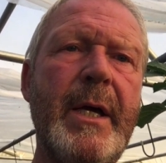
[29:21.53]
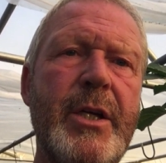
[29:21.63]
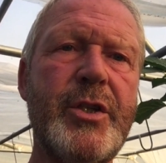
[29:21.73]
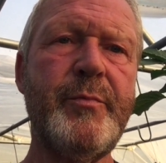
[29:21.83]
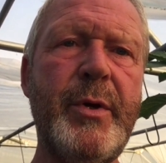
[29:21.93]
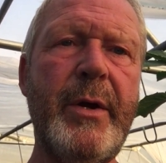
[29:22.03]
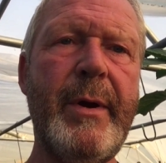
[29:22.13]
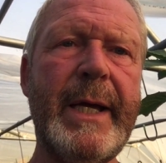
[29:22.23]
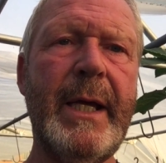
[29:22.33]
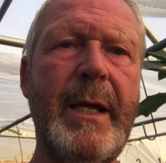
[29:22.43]
spray
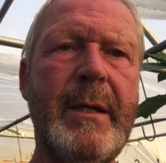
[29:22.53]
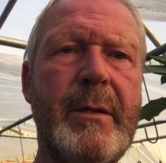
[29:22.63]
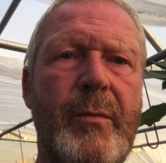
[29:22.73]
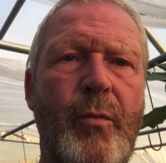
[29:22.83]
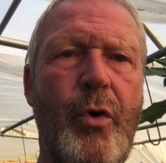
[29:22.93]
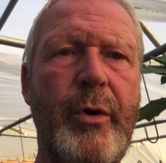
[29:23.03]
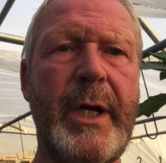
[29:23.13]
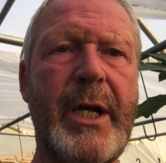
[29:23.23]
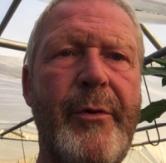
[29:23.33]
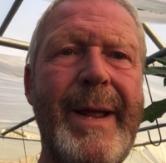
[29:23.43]
regular water
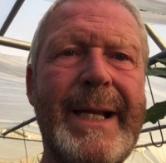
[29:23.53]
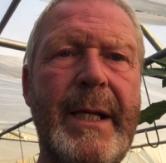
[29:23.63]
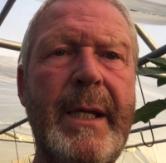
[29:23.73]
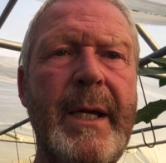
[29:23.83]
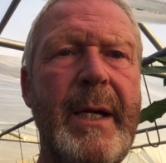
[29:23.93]
correctly